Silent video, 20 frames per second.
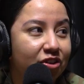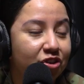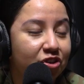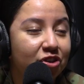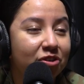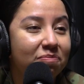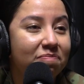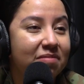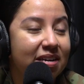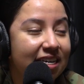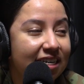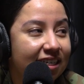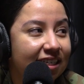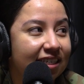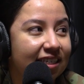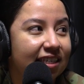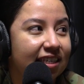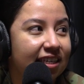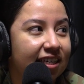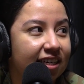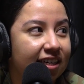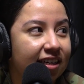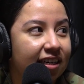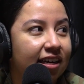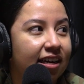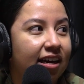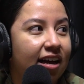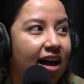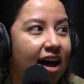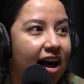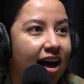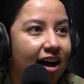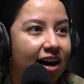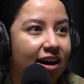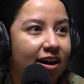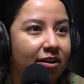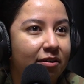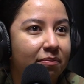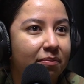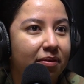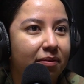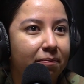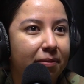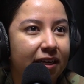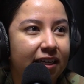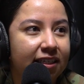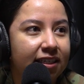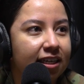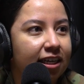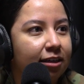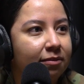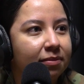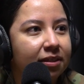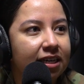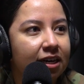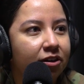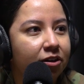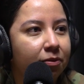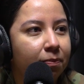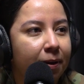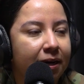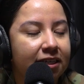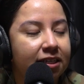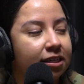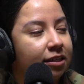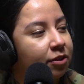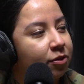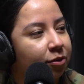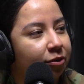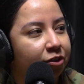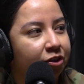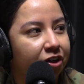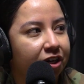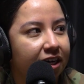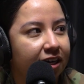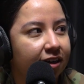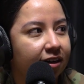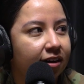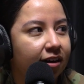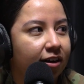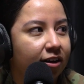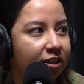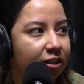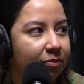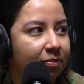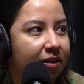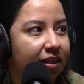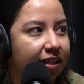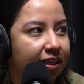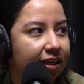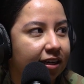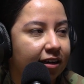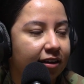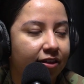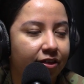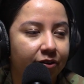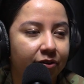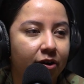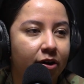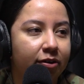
Tremendously. Because it comes down to basic soldiering ultimately through